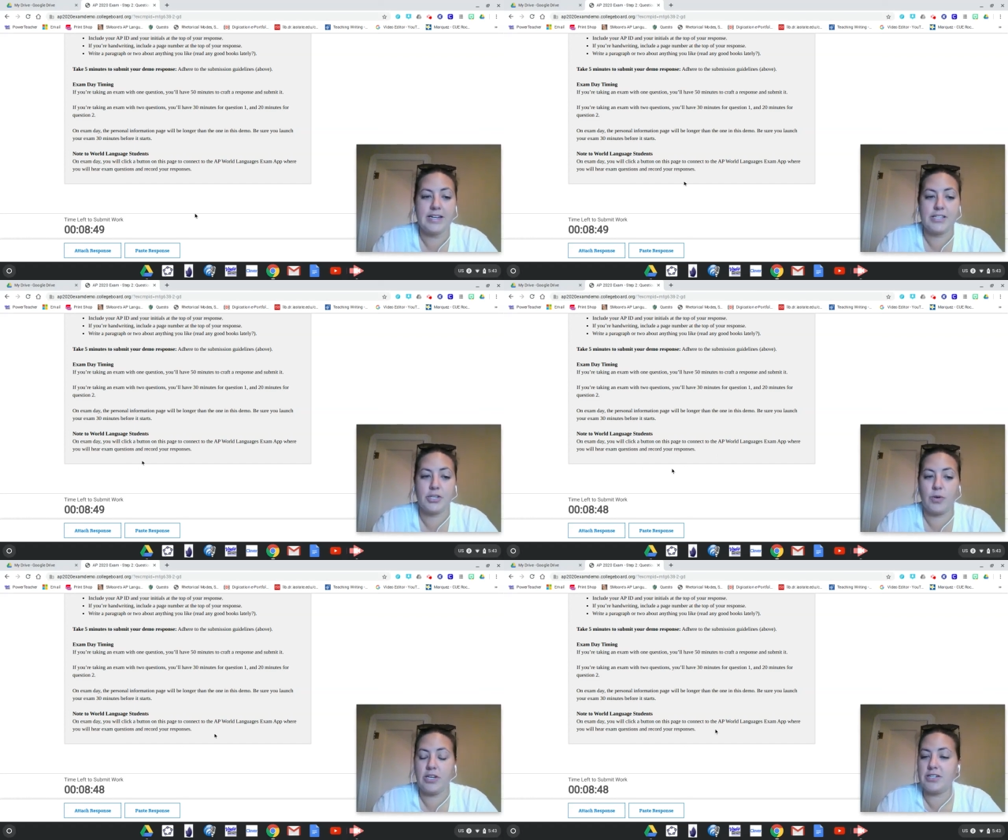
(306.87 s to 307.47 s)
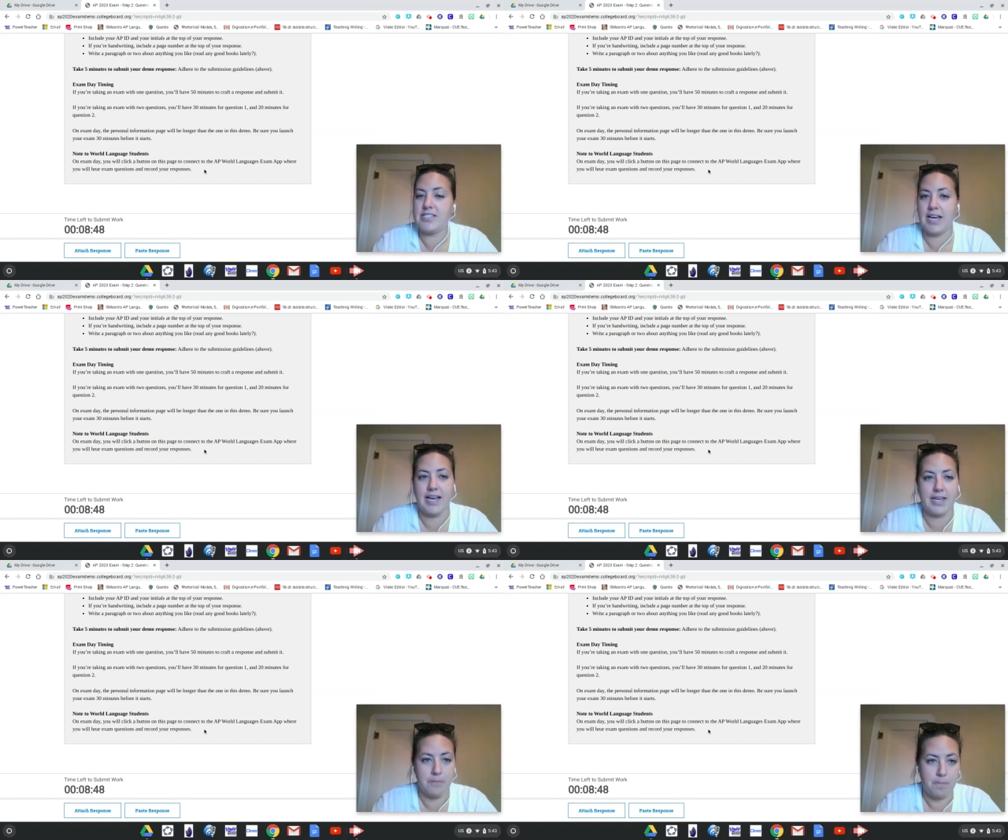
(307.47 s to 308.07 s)
So when you're
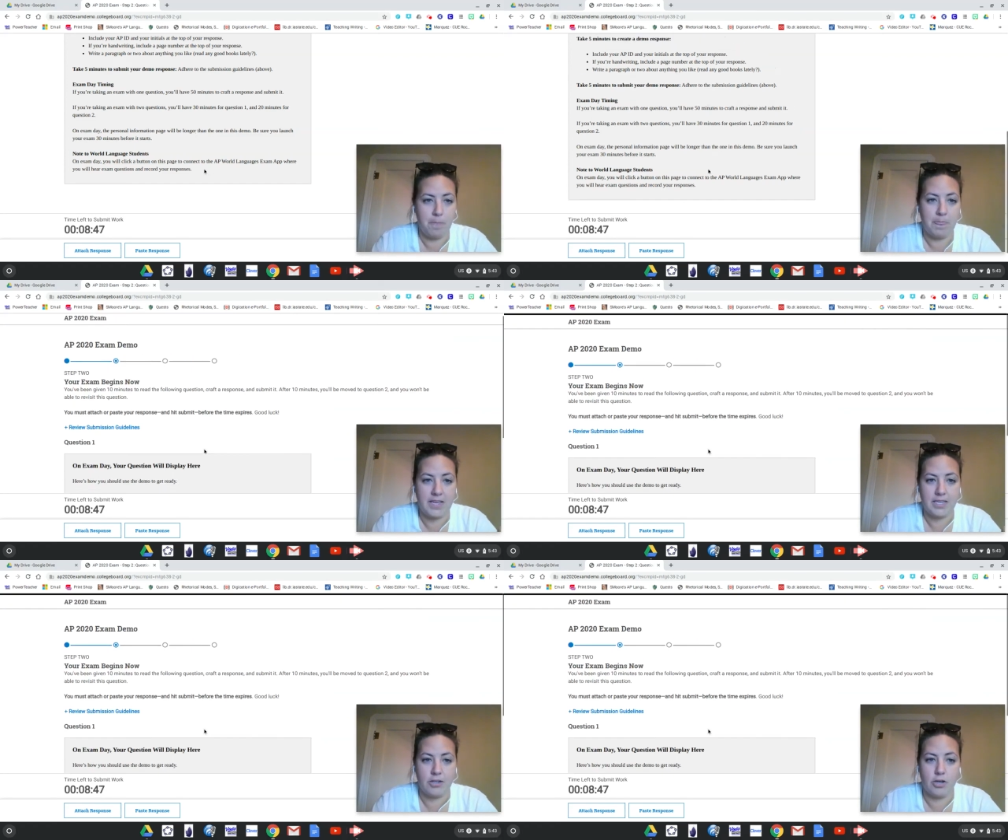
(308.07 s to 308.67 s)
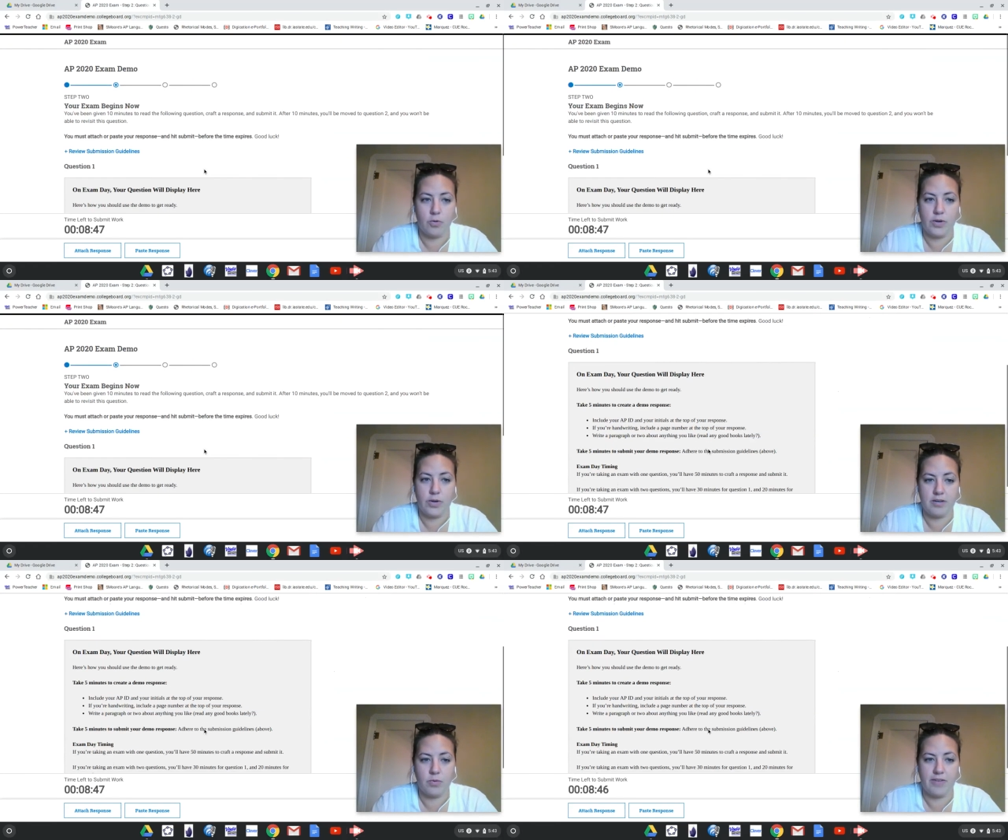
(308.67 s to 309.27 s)
done, you know,